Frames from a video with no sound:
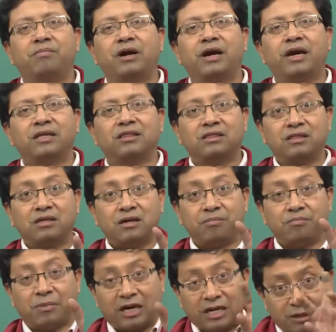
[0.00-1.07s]
by the
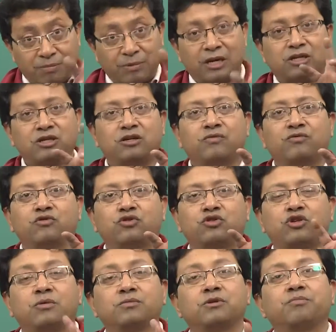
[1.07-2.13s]
multiplication of those
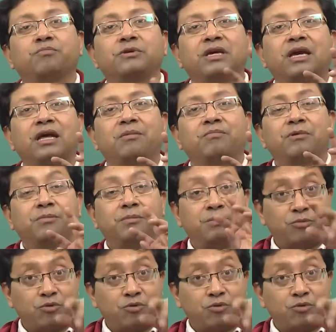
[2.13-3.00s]
terms of PA and PB,